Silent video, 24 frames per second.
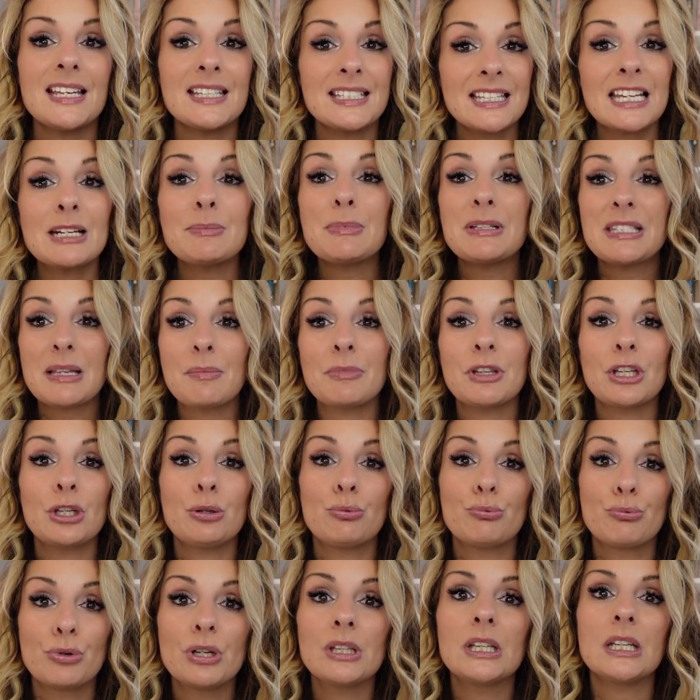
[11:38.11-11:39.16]
it's gonna be something
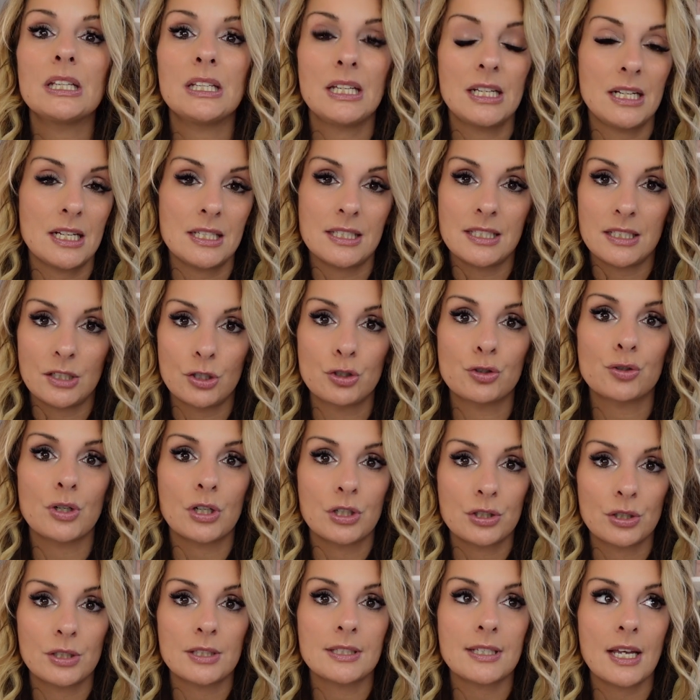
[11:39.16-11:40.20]
you really need as an
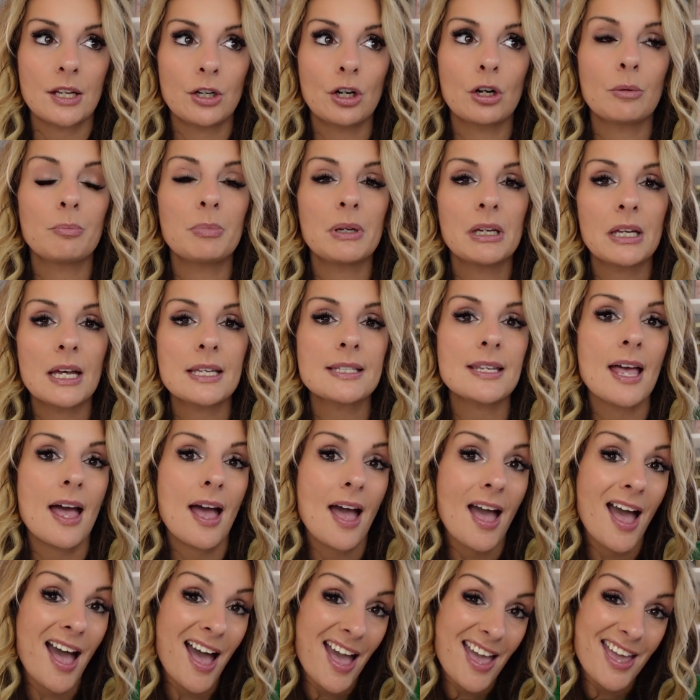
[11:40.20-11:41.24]
instructional designer, because
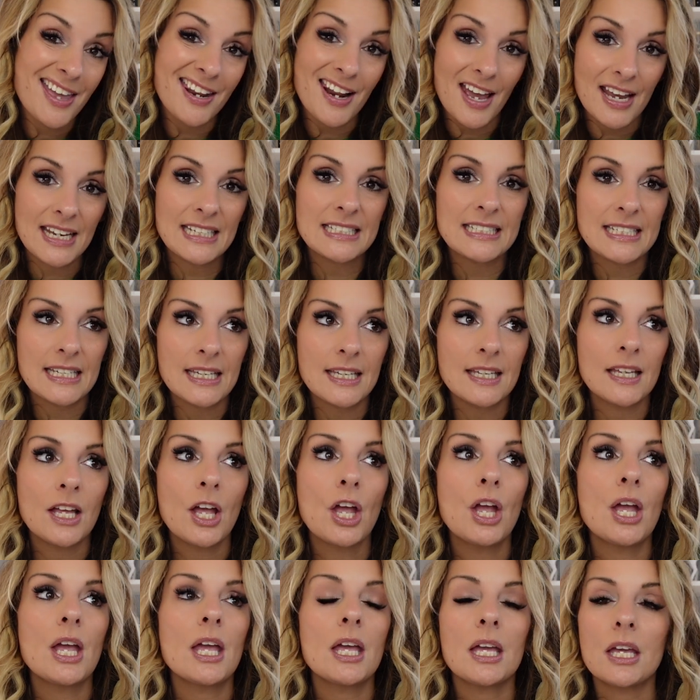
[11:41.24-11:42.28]
in ID,
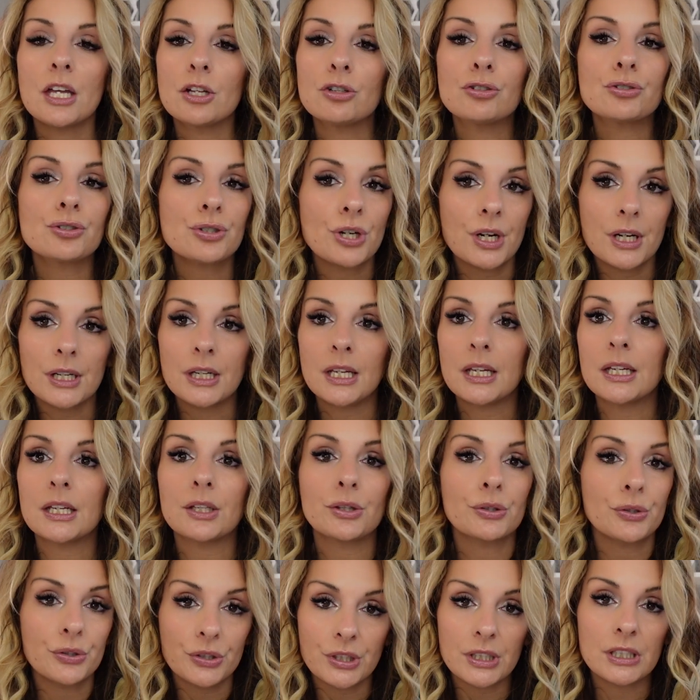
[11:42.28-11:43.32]
in training
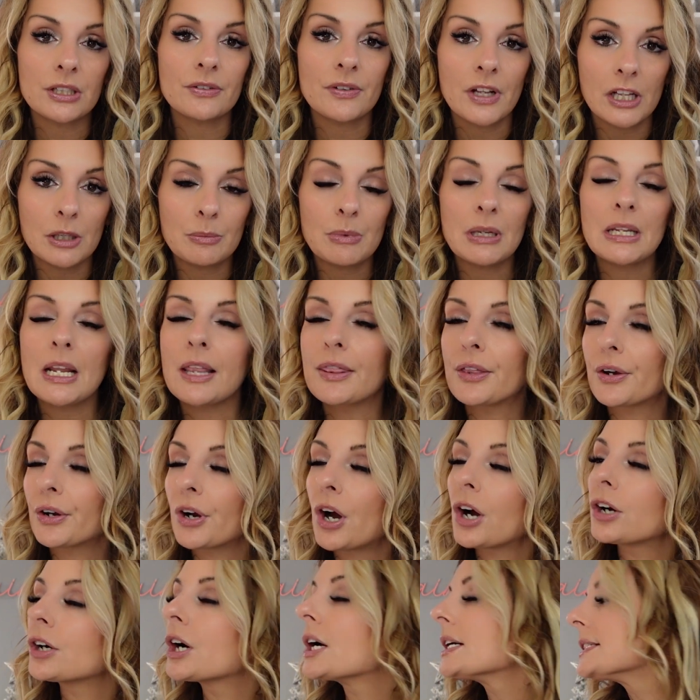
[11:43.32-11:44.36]
and learning and development, there
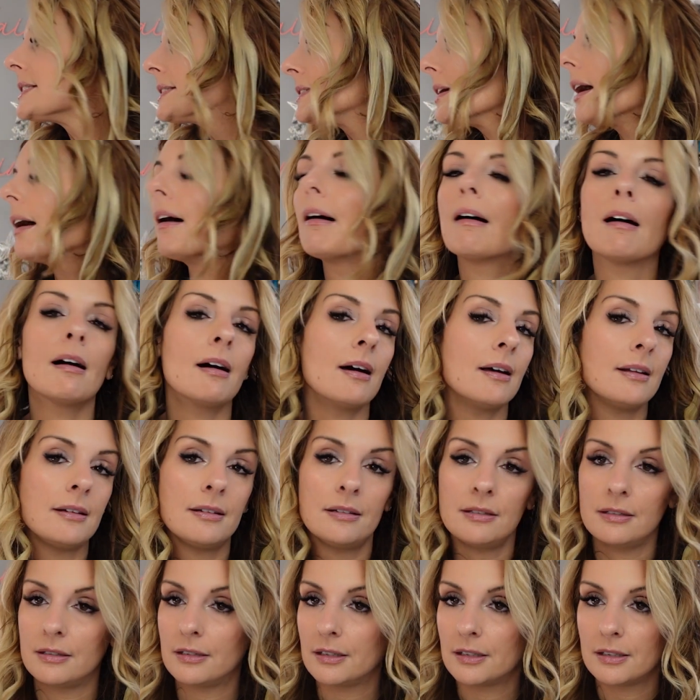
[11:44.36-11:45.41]
are a ton
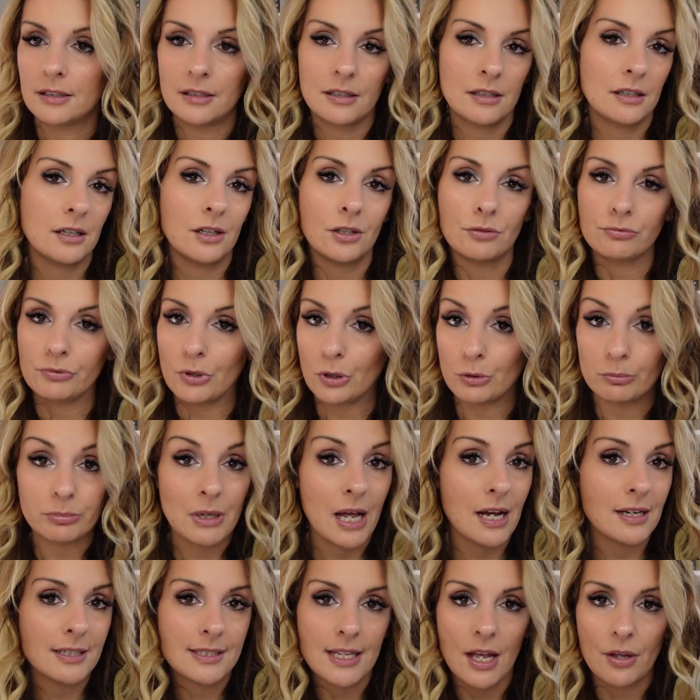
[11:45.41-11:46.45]
of
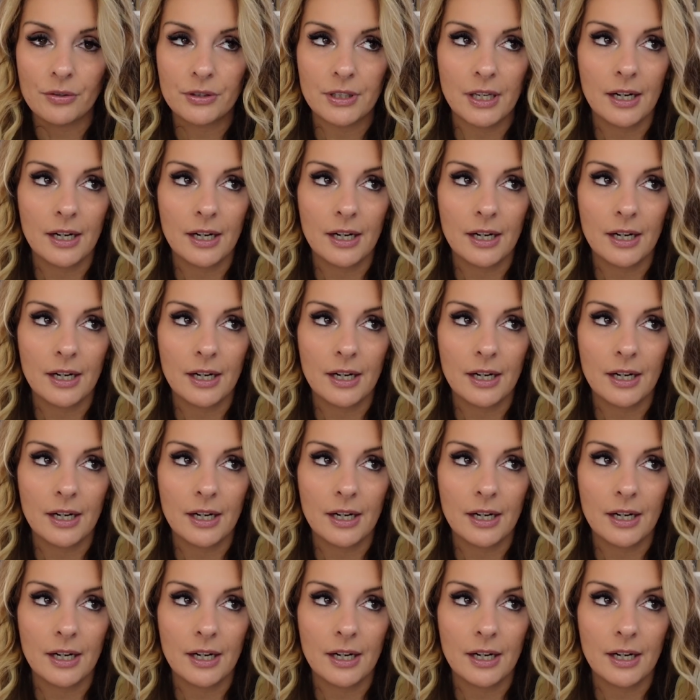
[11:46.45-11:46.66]
roadblocks out